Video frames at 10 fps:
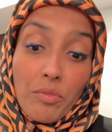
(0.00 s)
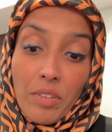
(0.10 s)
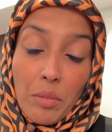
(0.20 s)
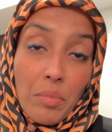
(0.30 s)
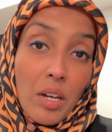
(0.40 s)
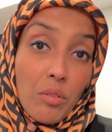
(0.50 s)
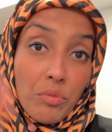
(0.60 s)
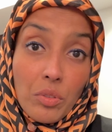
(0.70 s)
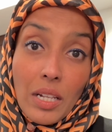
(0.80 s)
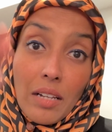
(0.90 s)
very
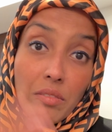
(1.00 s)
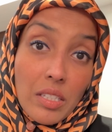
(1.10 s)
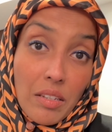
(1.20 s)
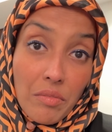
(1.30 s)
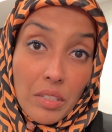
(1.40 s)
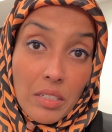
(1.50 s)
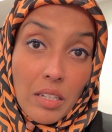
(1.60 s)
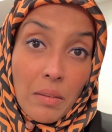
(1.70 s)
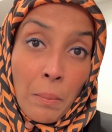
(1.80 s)
powerful, covers everything.